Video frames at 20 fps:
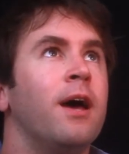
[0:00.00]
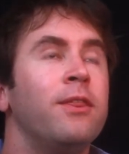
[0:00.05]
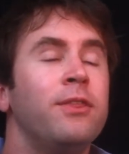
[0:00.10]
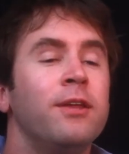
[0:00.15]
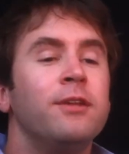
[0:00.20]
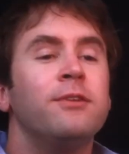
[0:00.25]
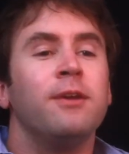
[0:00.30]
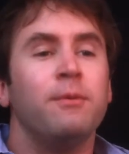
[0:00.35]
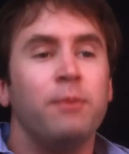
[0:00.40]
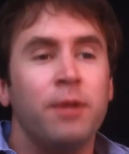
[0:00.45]
I
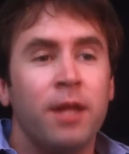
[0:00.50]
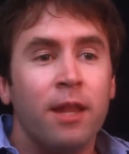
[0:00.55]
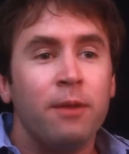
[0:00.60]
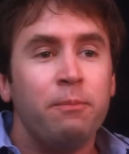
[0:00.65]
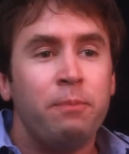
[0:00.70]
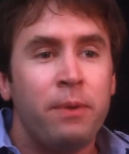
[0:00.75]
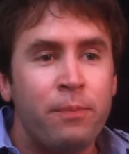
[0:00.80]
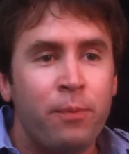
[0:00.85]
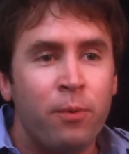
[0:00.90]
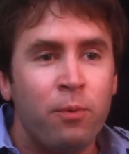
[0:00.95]
think some of the
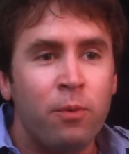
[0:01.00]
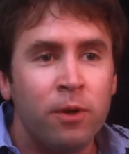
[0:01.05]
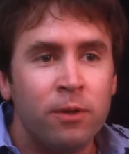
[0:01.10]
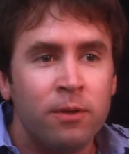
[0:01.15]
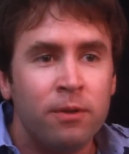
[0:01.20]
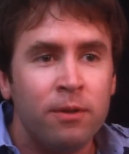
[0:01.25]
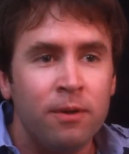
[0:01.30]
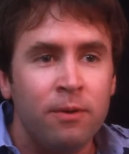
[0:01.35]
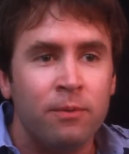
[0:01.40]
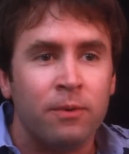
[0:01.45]
other people were
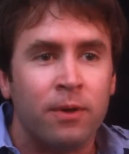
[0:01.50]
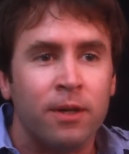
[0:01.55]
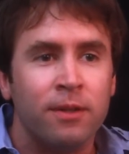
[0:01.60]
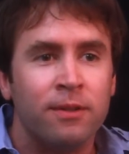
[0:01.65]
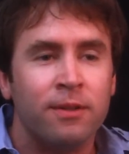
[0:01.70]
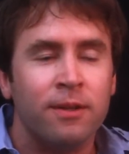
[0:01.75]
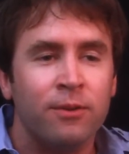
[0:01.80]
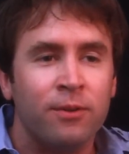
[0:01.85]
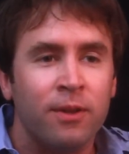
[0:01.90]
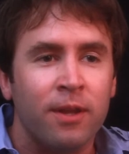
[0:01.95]
too,
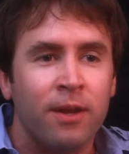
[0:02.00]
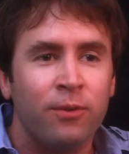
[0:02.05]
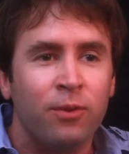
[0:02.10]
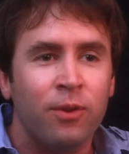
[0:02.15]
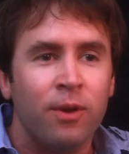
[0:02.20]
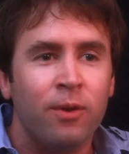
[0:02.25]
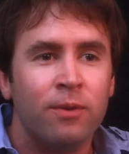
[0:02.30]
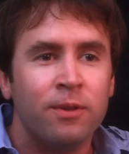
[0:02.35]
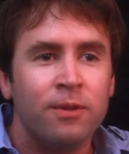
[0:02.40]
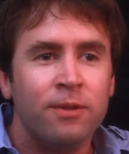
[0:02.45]
because there
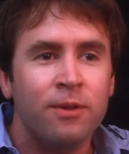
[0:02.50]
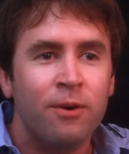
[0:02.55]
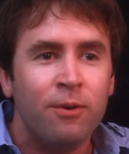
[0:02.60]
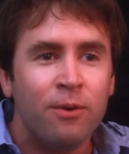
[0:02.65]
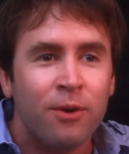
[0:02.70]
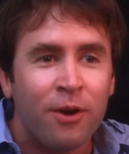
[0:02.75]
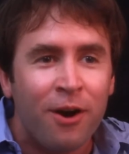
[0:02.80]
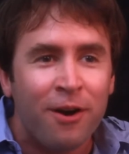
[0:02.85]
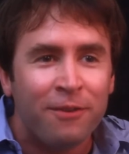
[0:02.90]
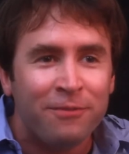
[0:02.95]
there was
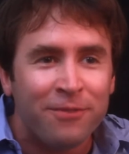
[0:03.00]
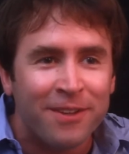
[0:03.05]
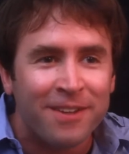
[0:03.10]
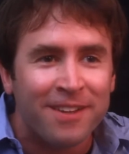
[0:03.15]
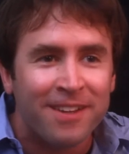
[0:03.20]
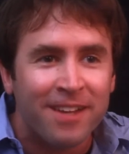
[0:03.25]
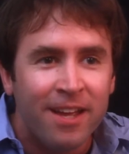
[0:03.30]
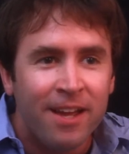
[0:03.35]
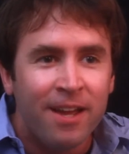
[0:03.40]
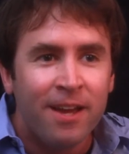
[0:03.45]
no
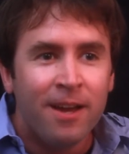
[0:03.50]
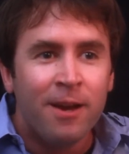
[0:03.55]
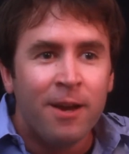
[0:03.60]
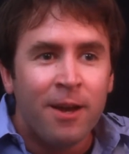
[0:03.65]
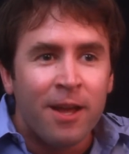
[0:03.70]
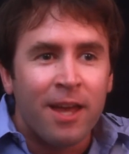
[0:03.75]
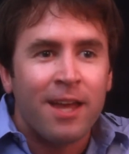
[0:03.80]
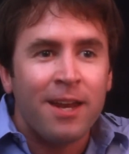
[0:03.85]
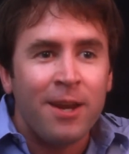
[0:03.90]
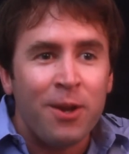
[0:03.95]
coffee
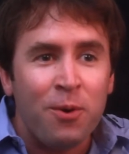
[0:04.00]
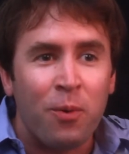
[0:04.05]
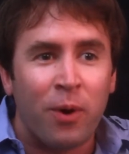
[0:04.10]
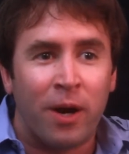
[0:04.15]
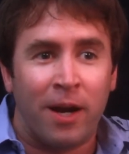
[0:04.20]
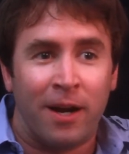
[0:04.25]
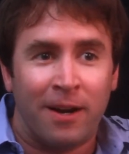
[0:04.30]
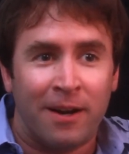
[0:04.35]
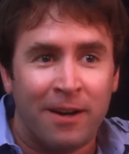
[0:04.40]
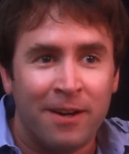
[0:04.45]

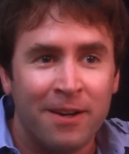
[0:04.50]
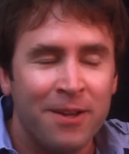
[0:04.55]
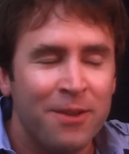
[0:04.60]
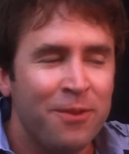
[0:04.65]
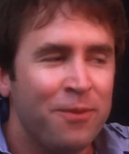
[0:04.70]
anywhere.